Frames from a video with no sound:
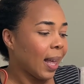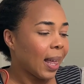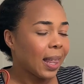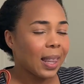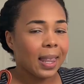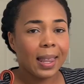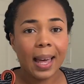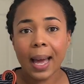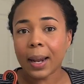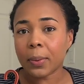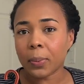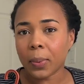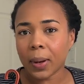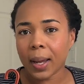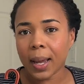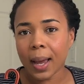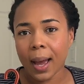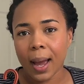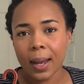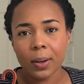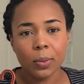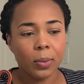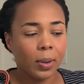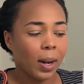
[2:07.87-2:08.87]
That way
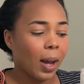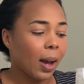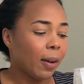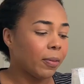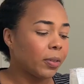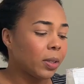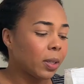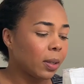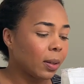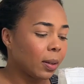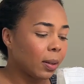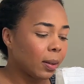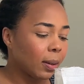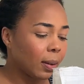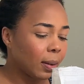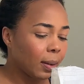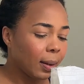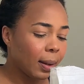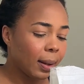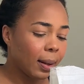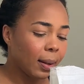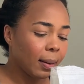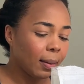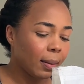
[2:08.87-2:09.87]
I don't have to
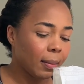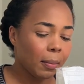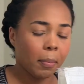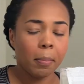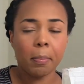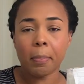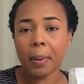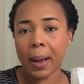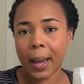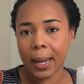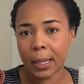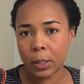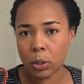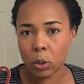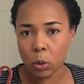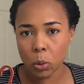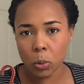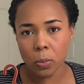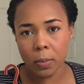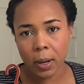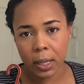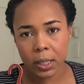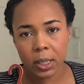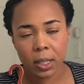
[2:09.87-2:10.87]
buy
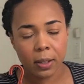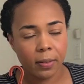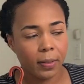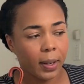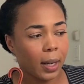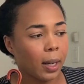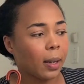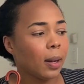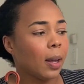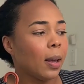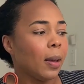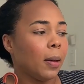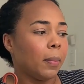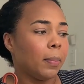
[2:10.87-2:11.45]
too much of it,